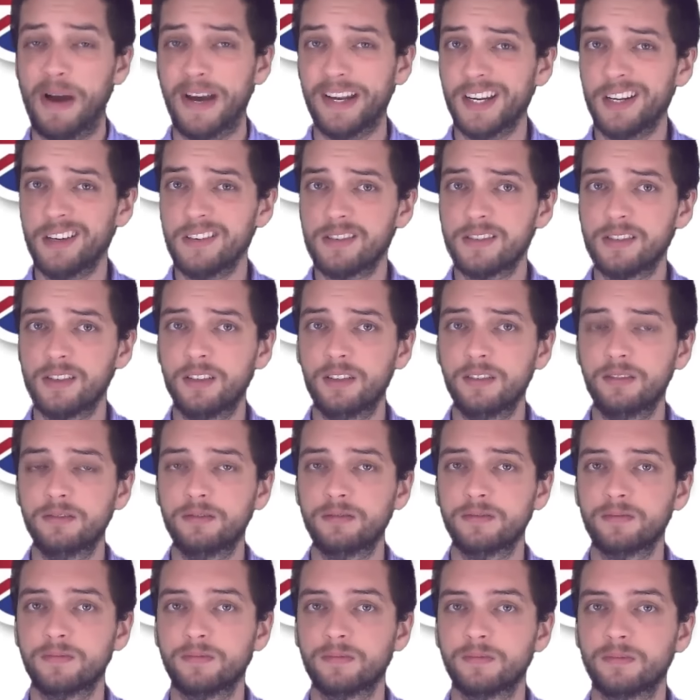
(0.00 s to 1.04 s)
Bad answer?
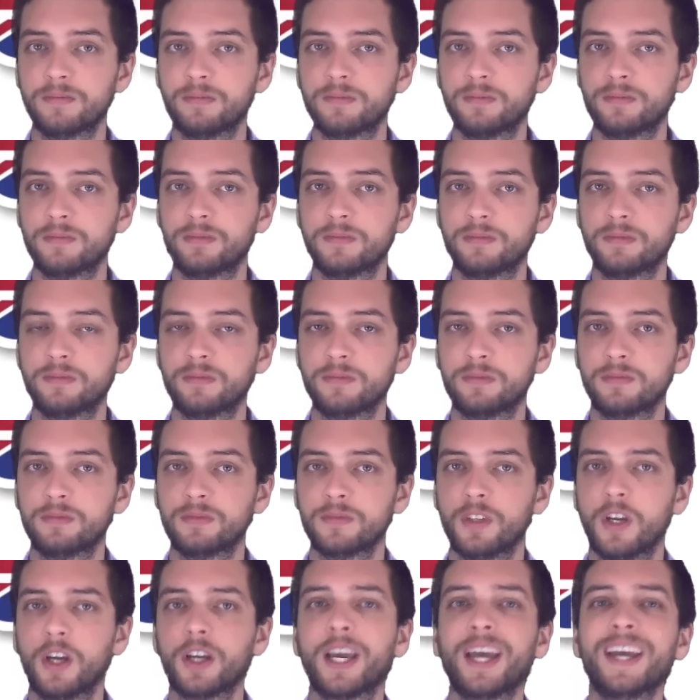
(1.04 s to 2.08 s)

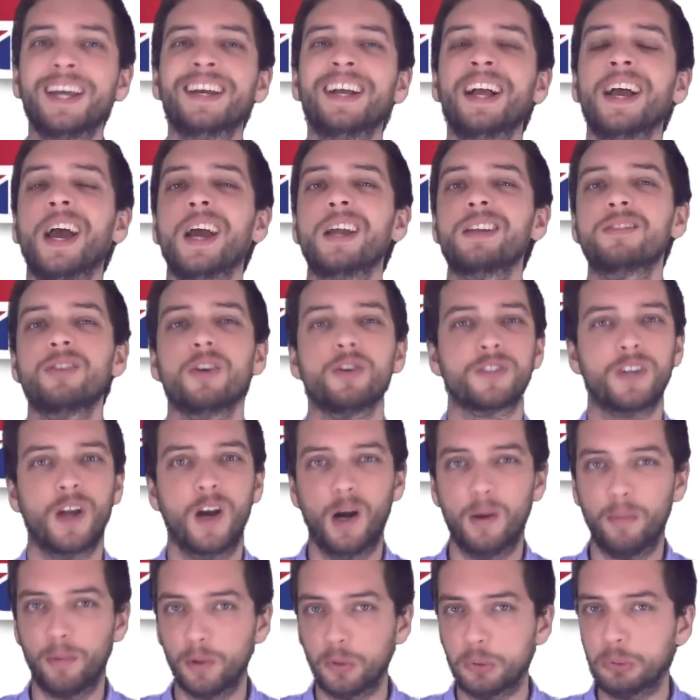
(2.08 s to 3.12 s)
Okay, it's not
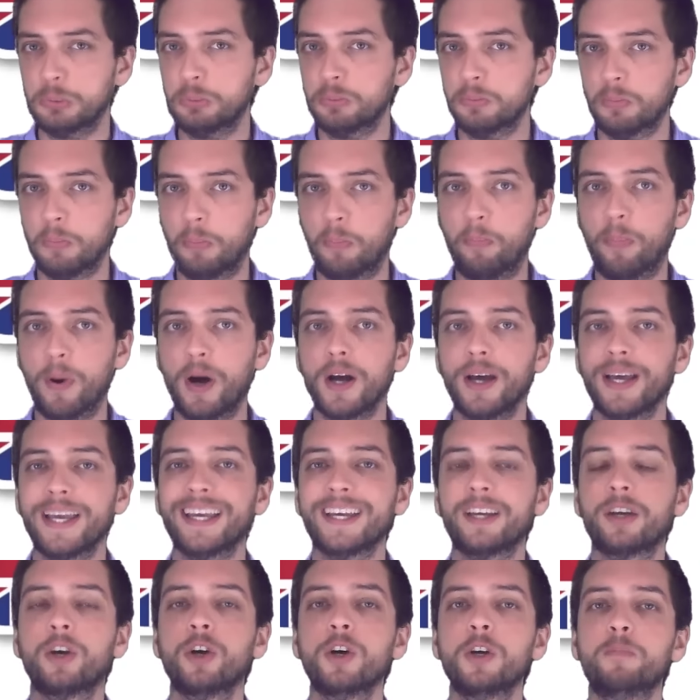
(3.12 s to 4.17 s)
terrible, but
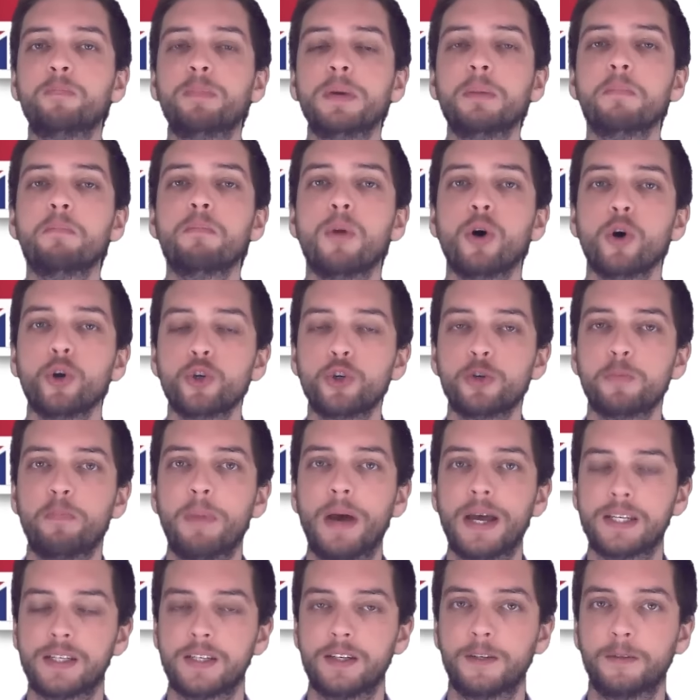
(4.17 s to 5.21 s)
it could be much
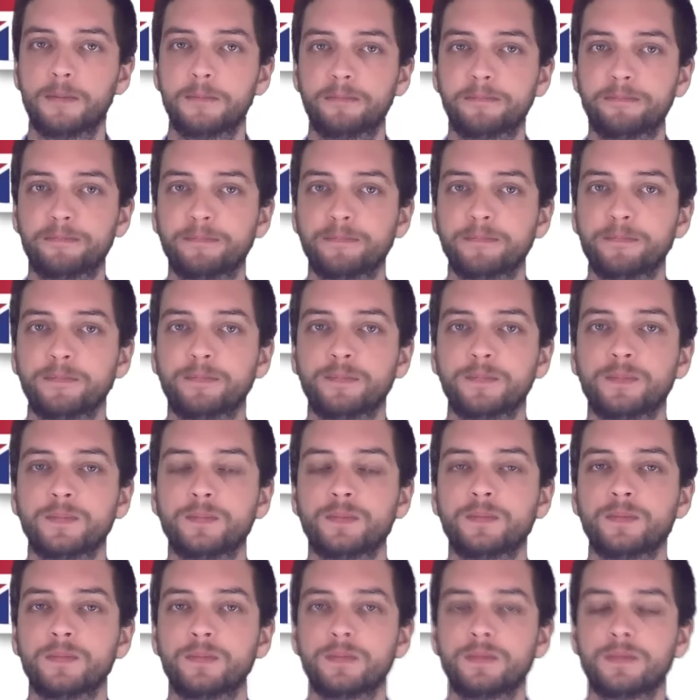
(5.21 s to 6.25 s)
better.
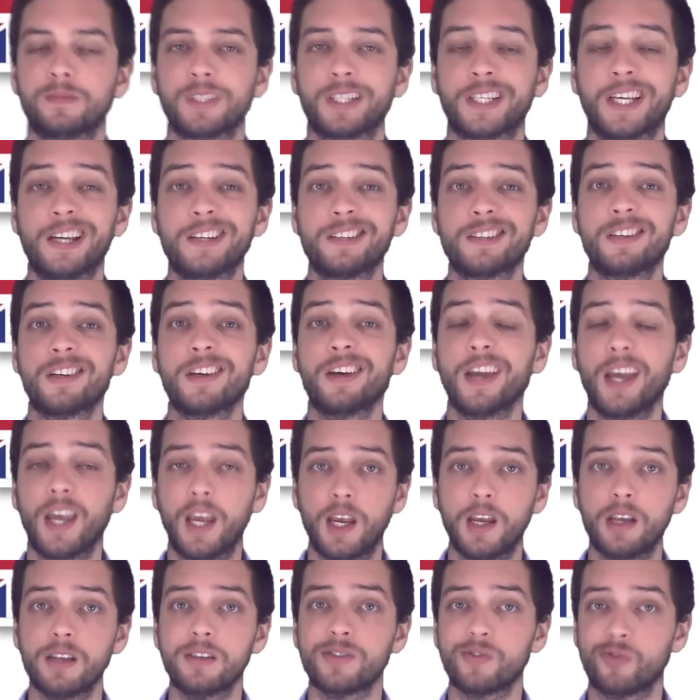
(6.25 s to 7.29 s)
The candidate
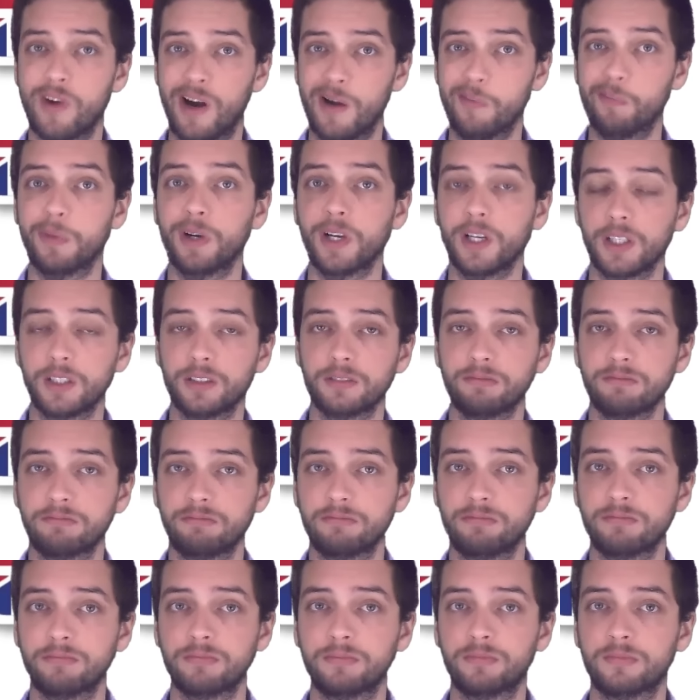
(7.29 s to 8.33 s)
is rambling.
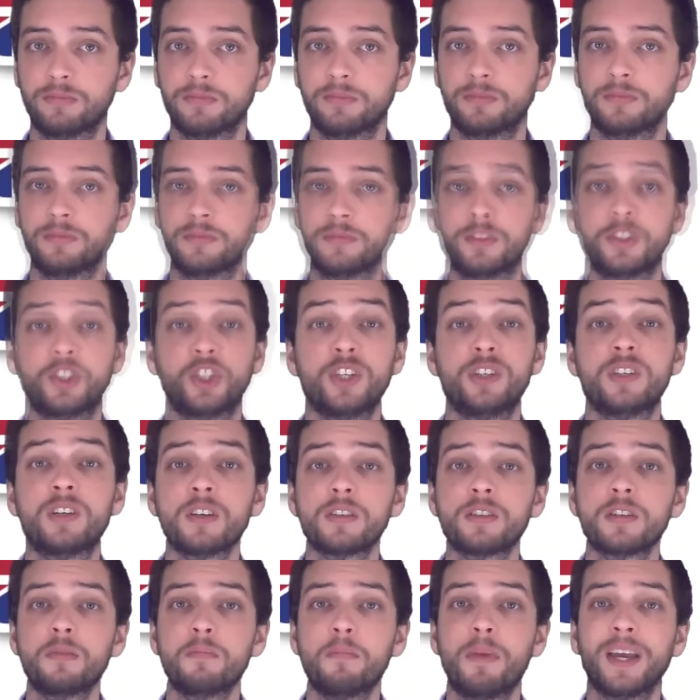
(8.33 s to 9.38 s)
She
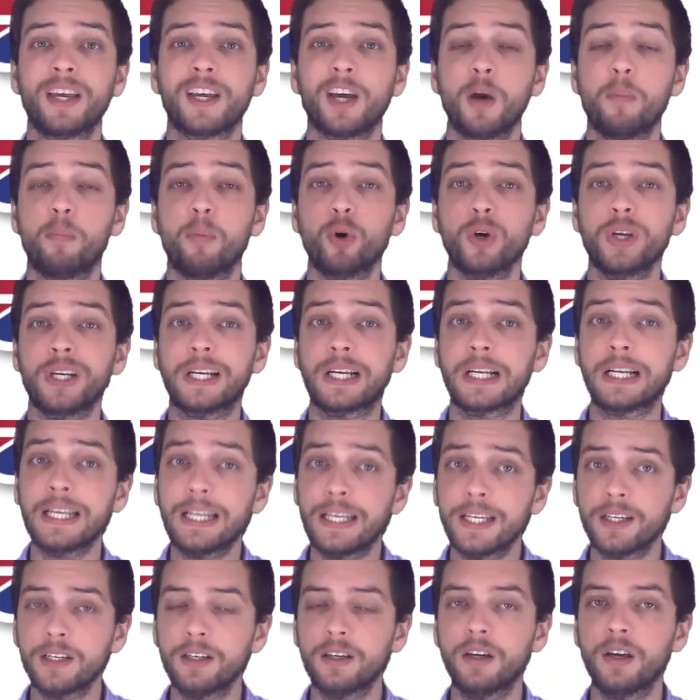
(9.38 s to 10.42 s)
doesn't make her point
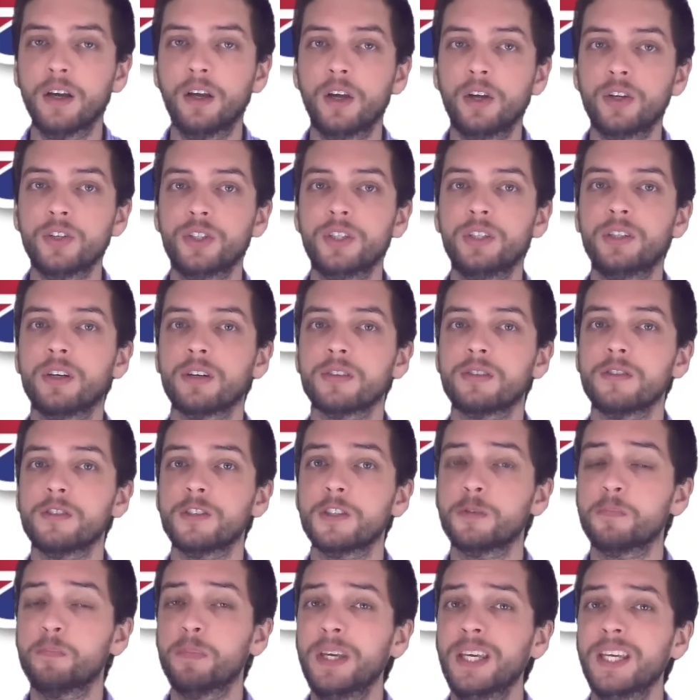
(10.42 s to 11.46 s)
clear, she doesn't
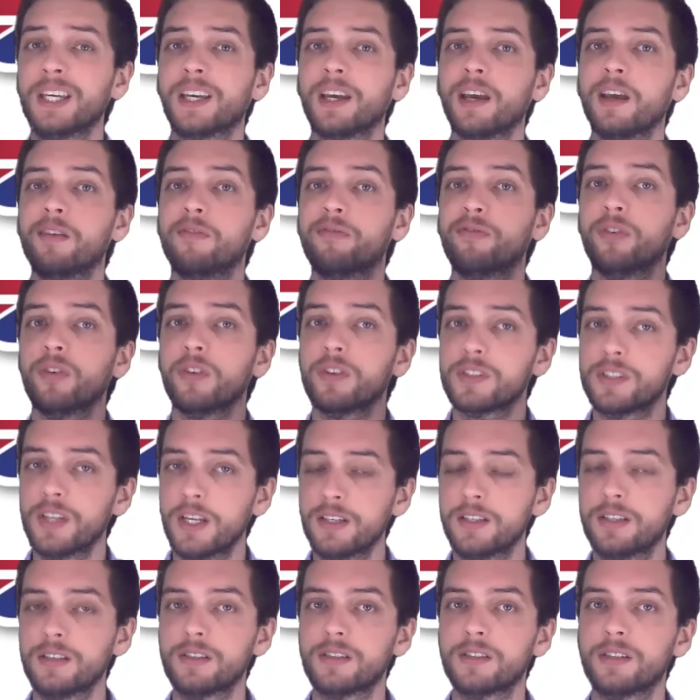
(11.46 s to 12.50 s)
speak in full
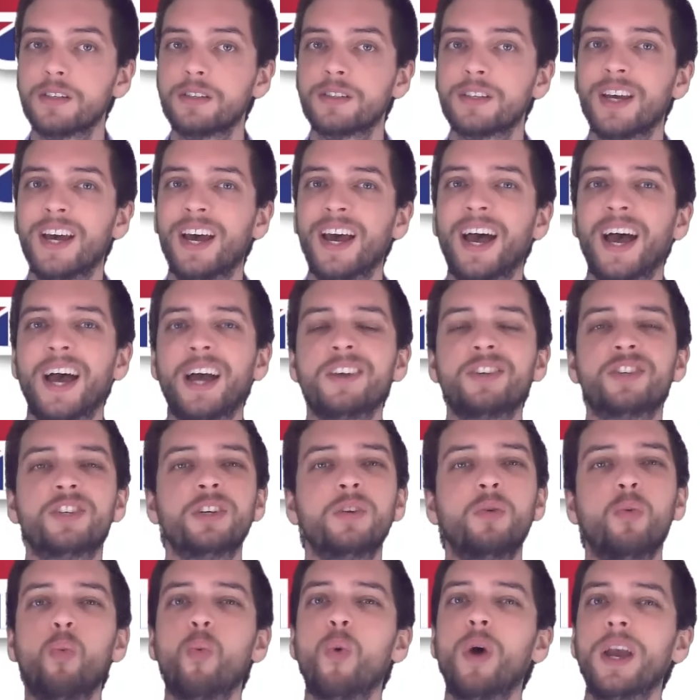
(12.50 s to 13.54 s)
sentences, and
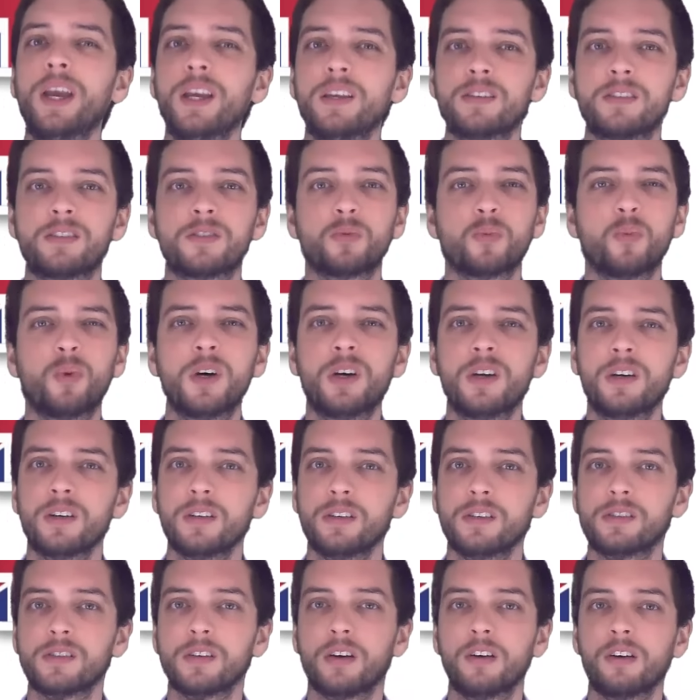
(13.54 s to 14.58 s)
she wastes
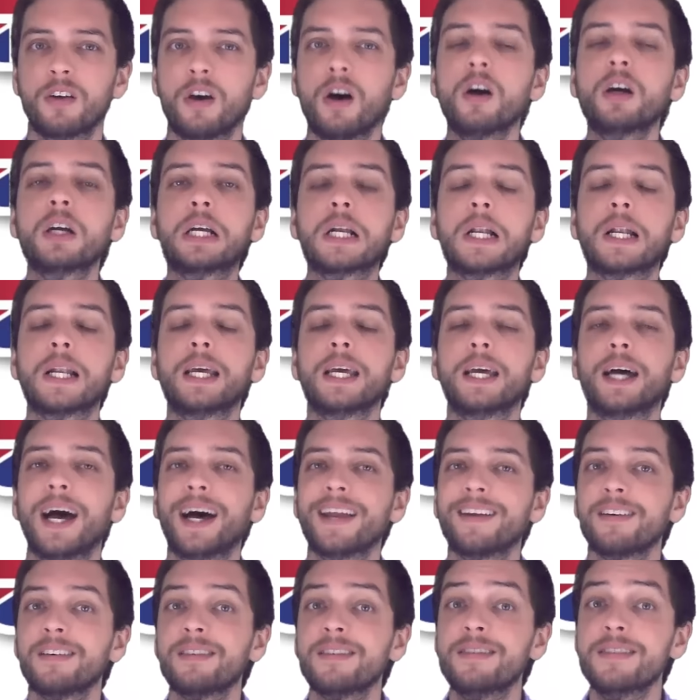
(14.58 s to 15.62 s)
words on unclear
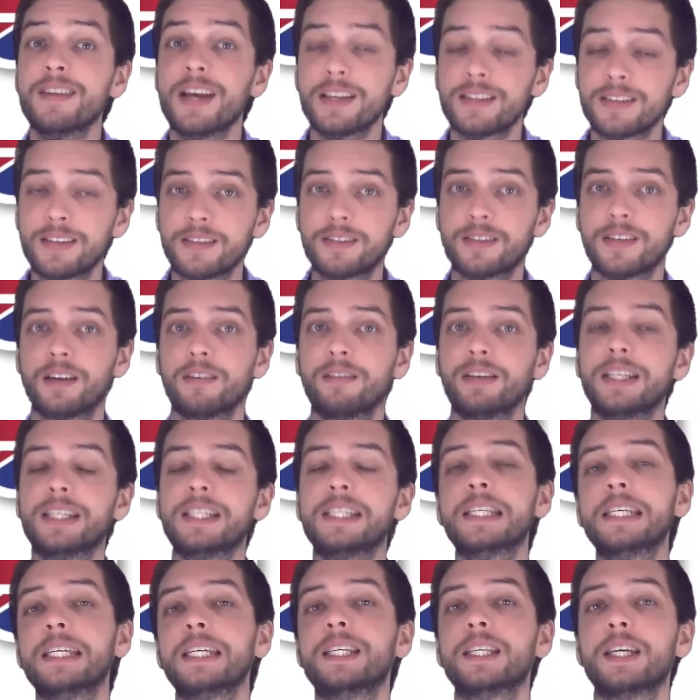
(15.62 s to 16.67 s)
and unnecessary
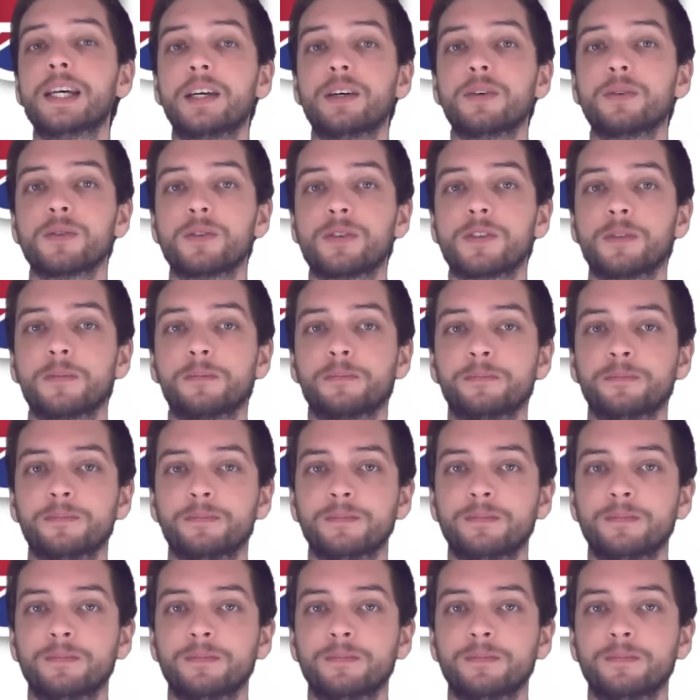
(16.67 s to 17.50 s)
details.